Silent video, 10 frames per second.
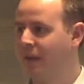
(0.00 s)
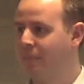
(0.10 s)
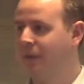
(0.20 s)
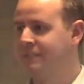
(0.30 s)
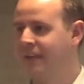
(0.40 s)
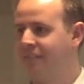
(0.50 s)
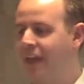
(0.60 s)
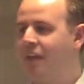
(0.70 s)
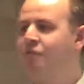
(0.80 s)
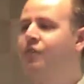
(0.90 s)
So that means
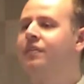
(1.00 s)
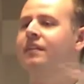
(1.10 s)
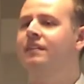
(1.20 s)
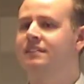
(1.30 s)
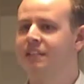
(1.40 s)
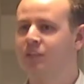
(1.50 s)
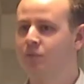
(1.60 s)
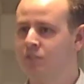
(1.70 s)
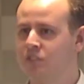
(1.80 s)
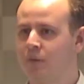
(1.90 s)
that if everything that's
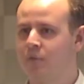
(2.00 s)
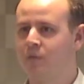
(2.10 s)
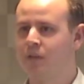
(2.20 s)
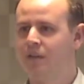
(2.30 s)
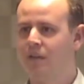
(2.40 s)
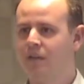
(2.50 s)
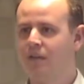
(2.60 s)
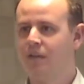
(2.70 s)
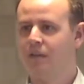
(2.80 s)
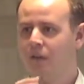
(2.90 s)
said to a CyberTwin
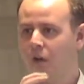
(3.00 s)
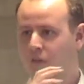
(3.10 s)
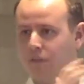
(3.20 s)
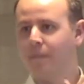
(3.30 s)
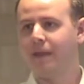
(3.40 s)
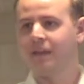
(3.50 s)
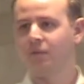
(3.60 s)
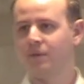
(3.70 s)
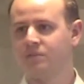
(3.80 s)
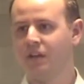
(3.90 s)
on the
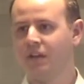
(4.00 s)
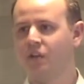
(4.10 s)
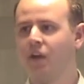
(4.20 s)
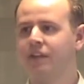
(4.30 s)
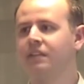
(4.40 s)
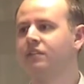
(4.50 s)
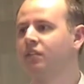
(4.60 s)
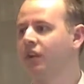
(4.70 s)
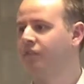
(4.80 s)
banking website, 90 to